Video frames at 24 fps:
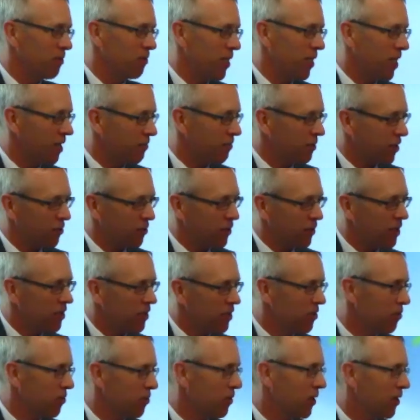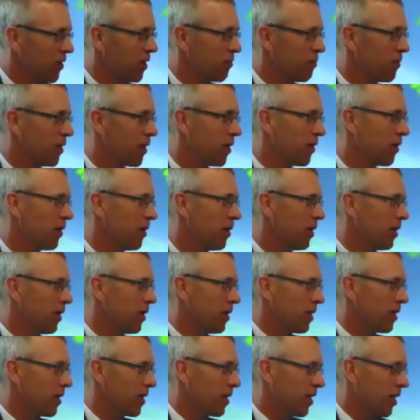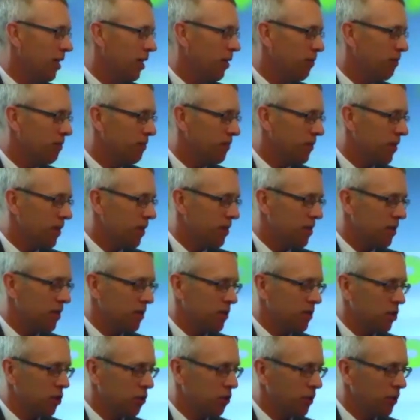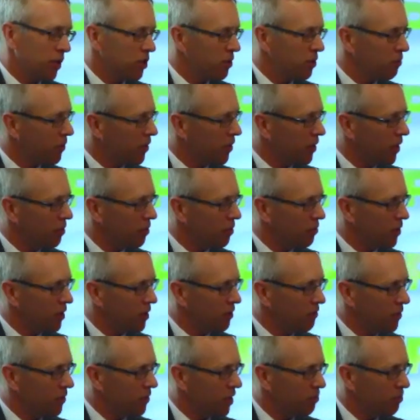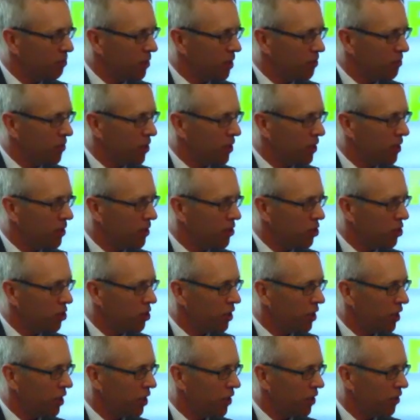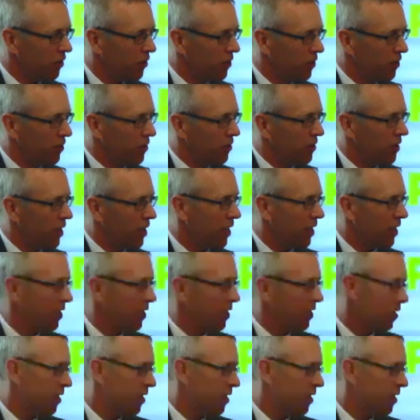you might have a great story where this is a situation where they were developing market share at the